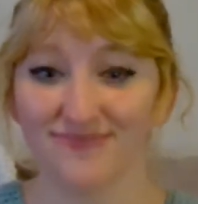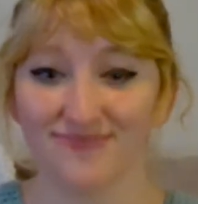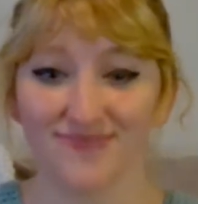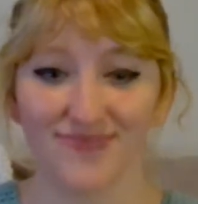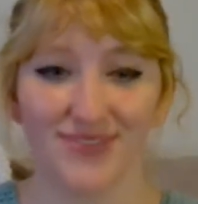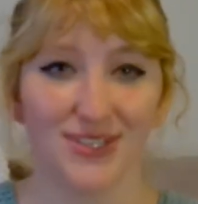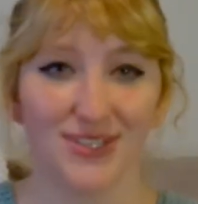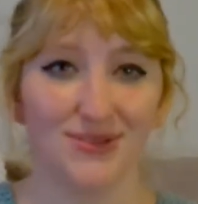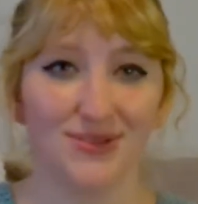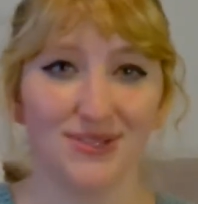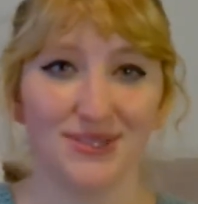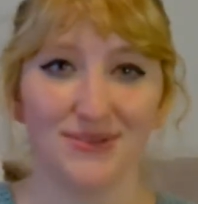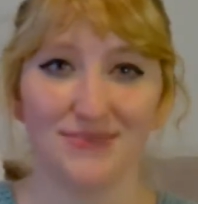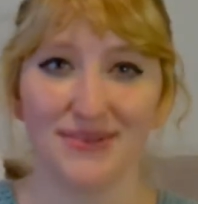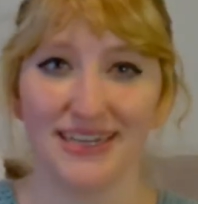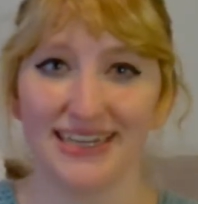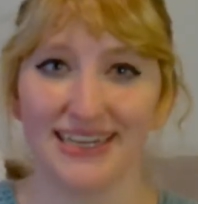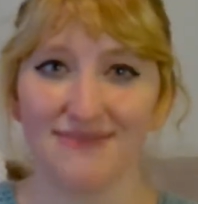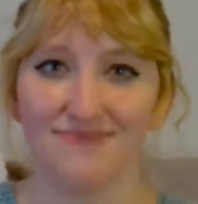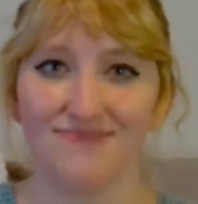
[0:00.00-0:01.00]
this was
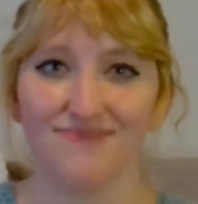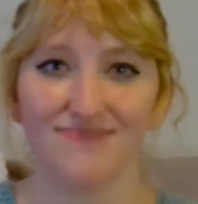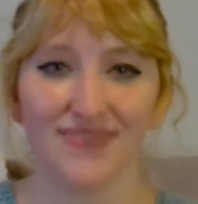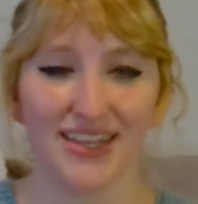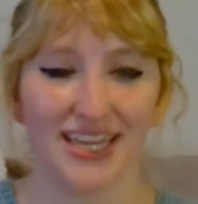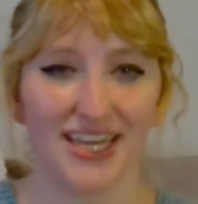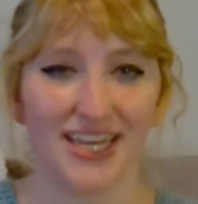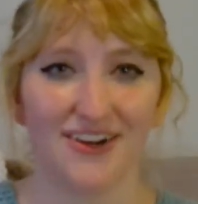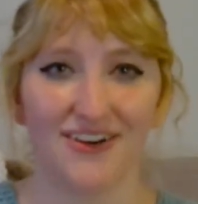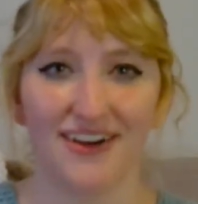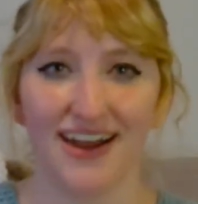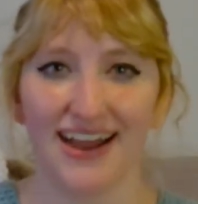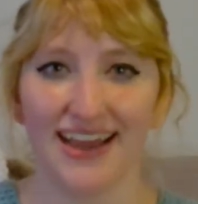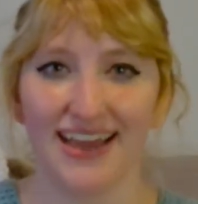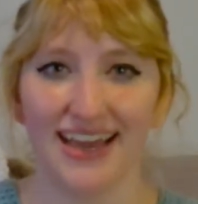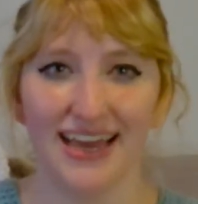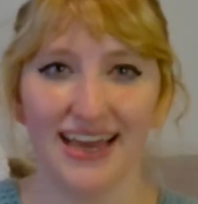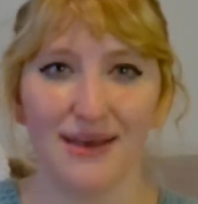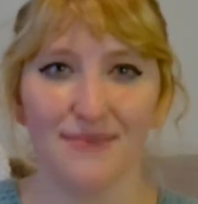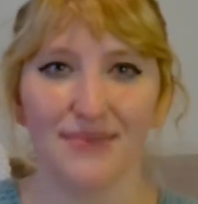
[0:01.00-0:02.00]
me, here I
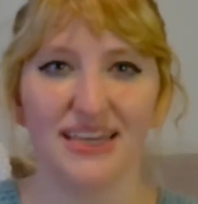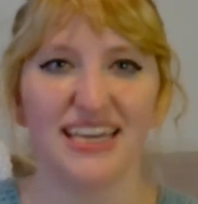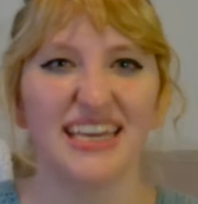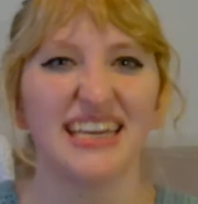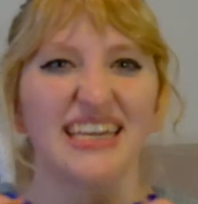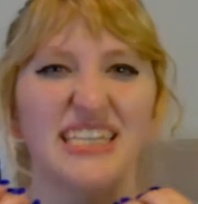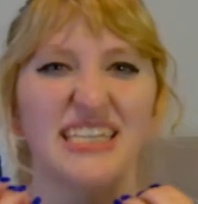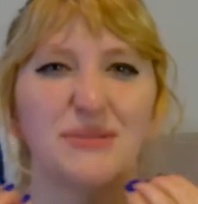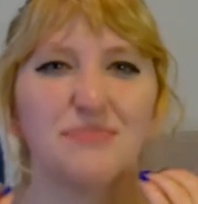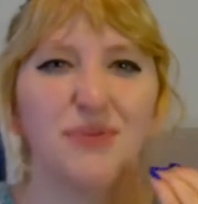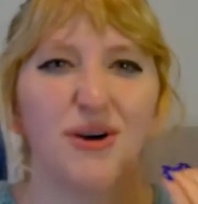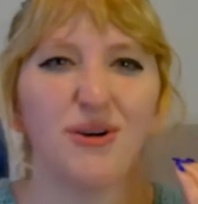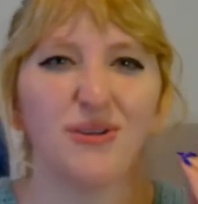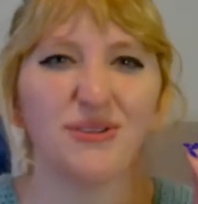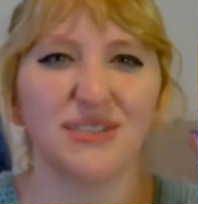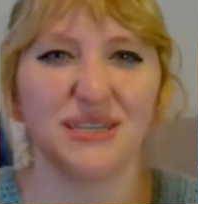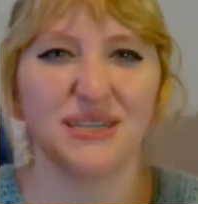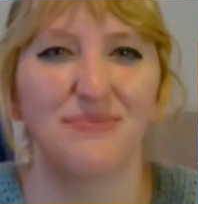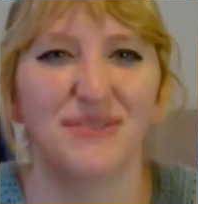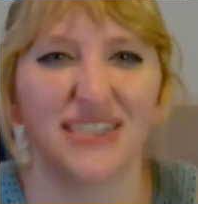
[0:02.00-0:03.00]
am. He
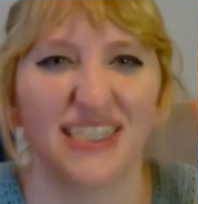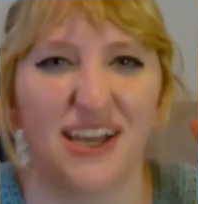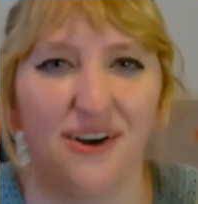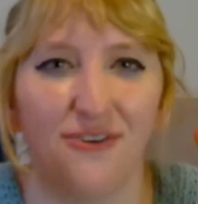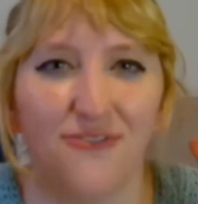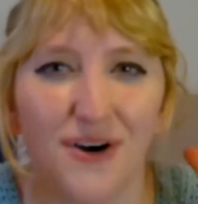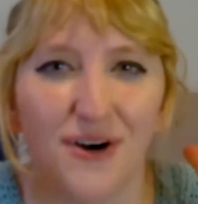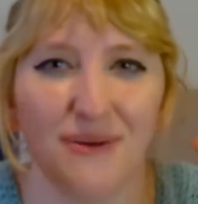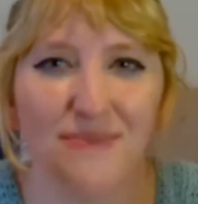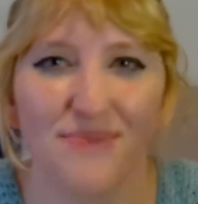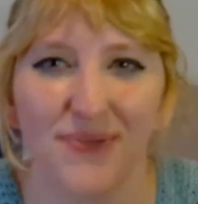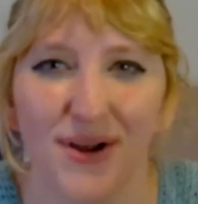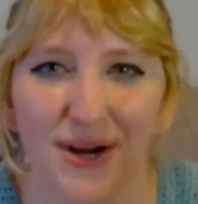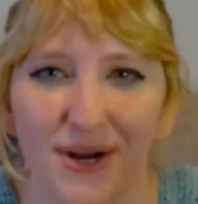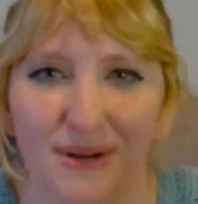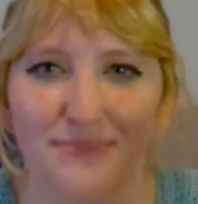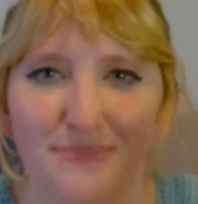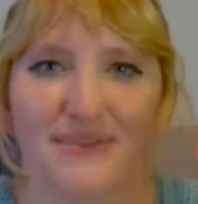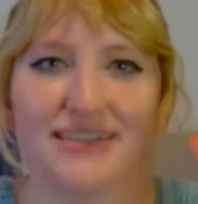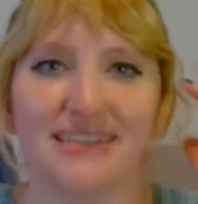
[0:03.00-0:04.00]
exposed himself on
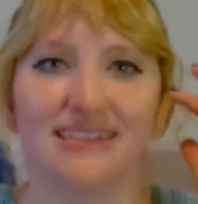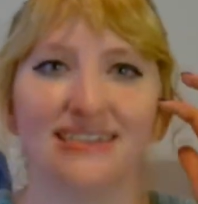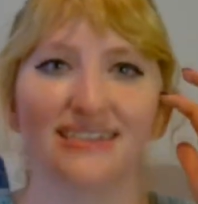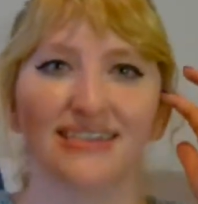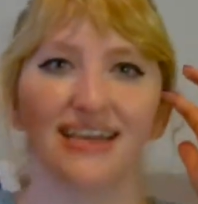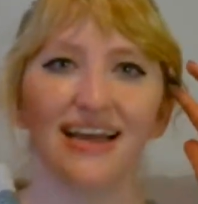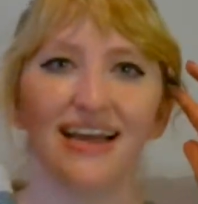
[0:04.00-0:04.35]
purpose.